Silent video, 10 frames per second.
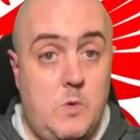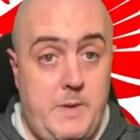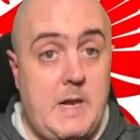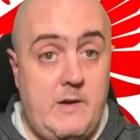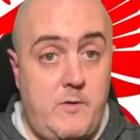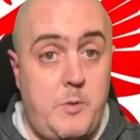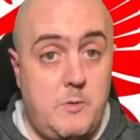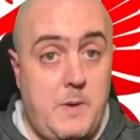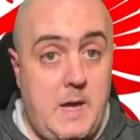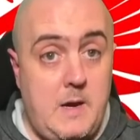will be a
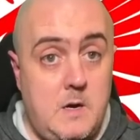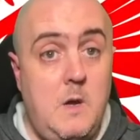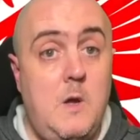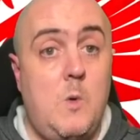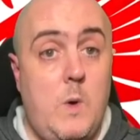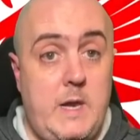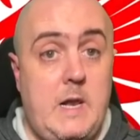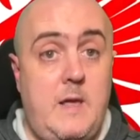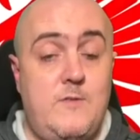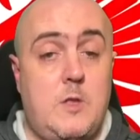Liverpool player when he
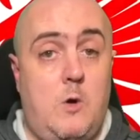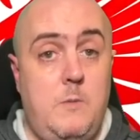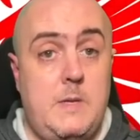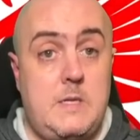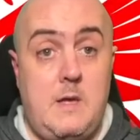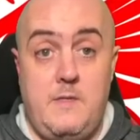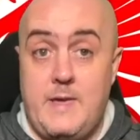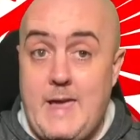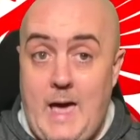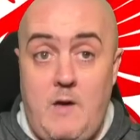leaves Dortmund.
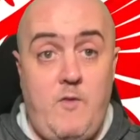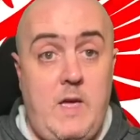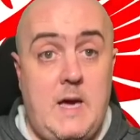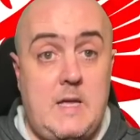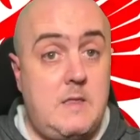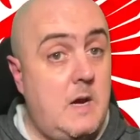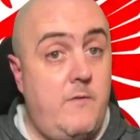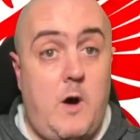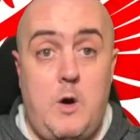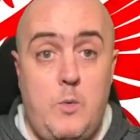The caveat that
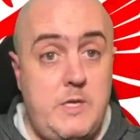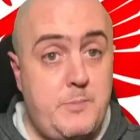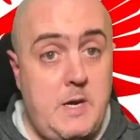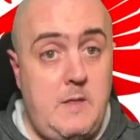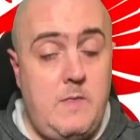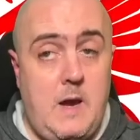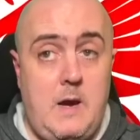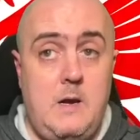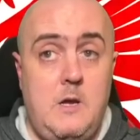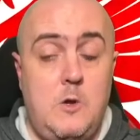I've always put in
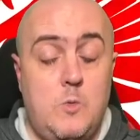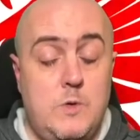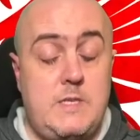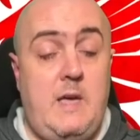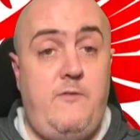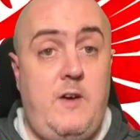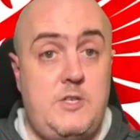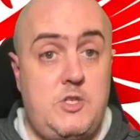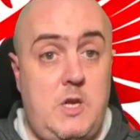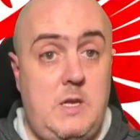there was
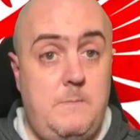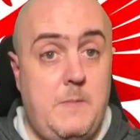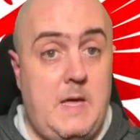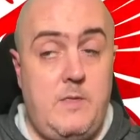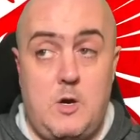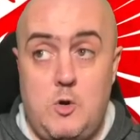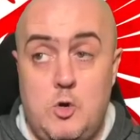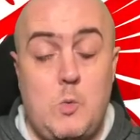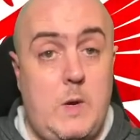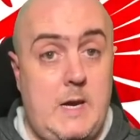FSG and their
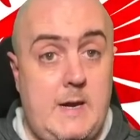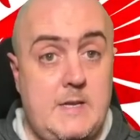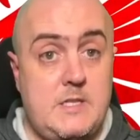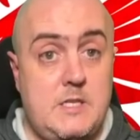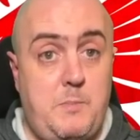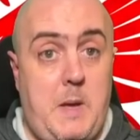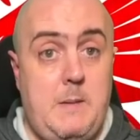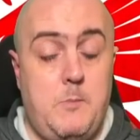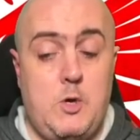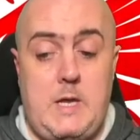unwillingness to
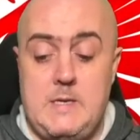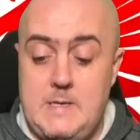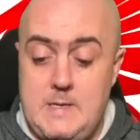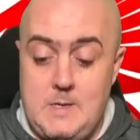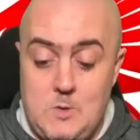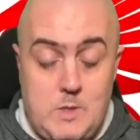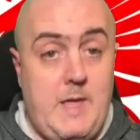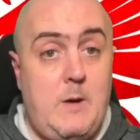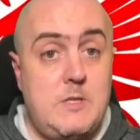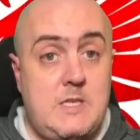spend money. Well,
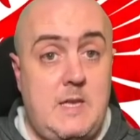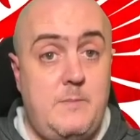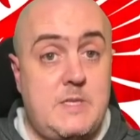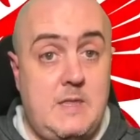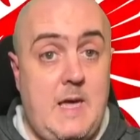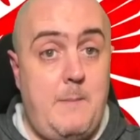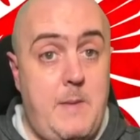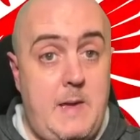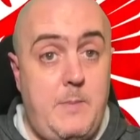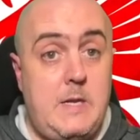now it seems that that
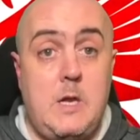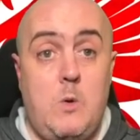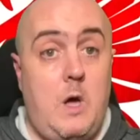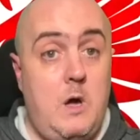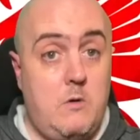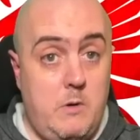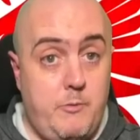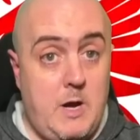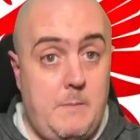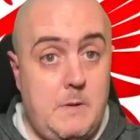may be no longer a
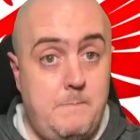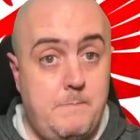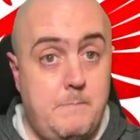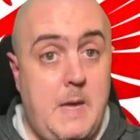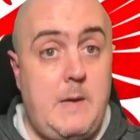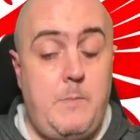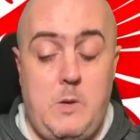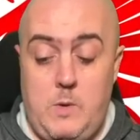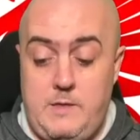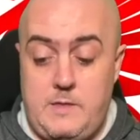problem.
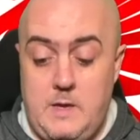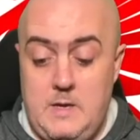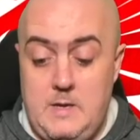Maybe with